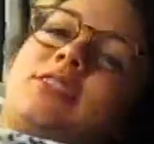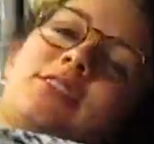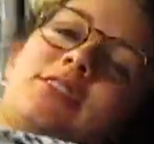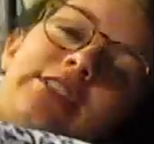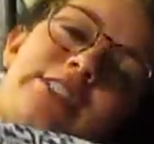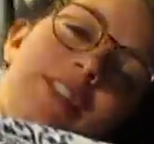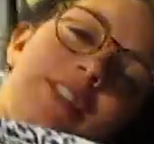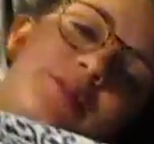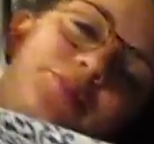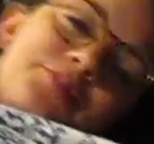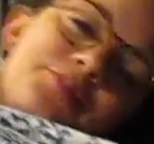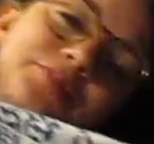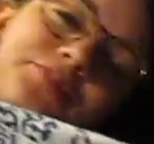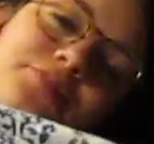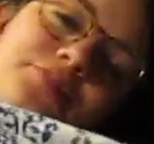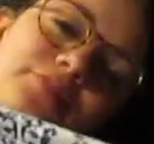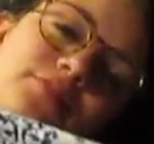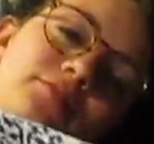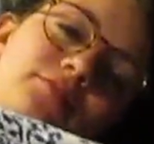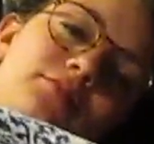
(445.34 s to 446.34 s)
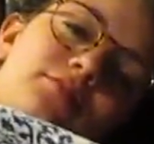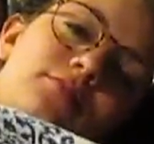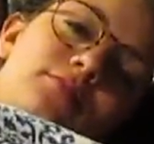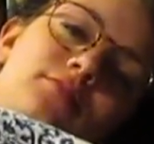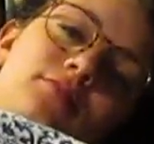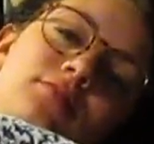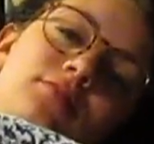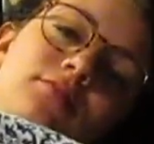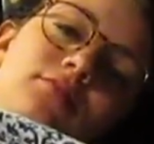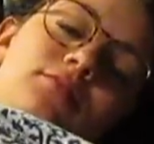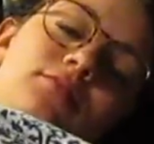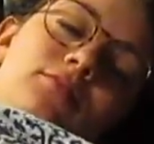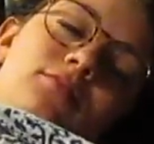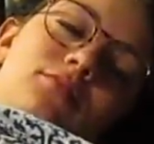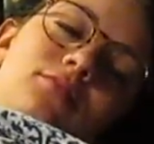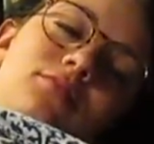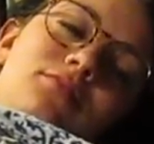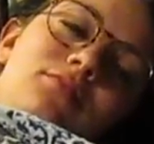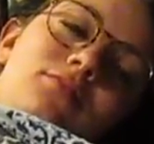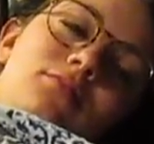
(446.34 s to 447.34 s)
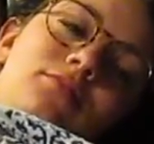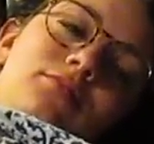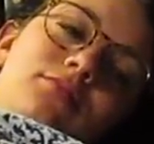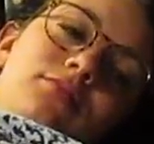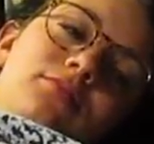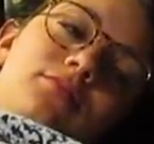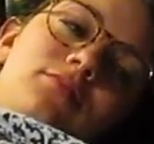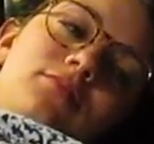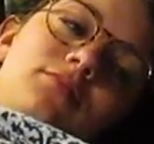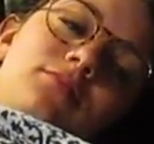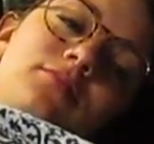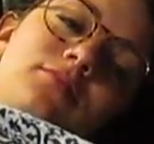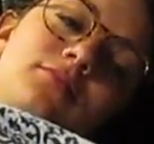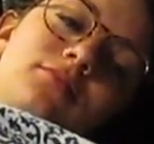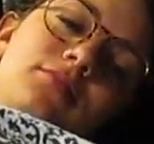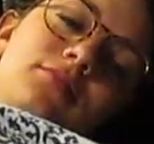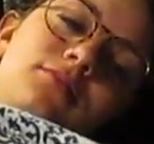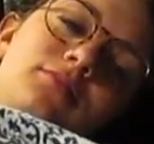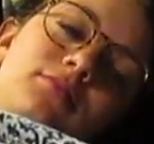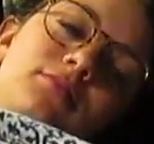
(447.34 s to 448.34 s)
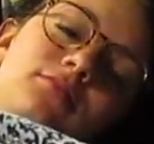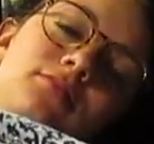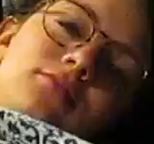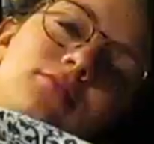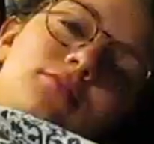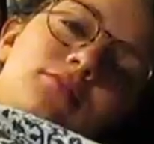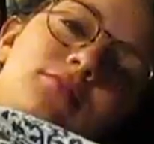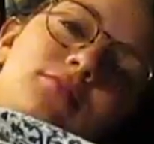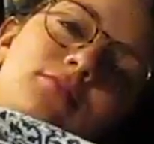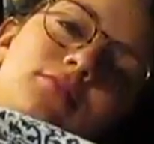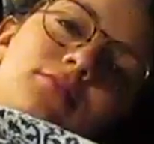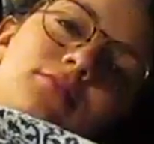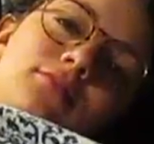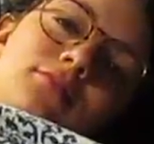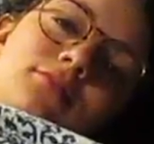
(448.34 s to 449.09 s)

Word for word: of sleep. Yeah. You look so comfy.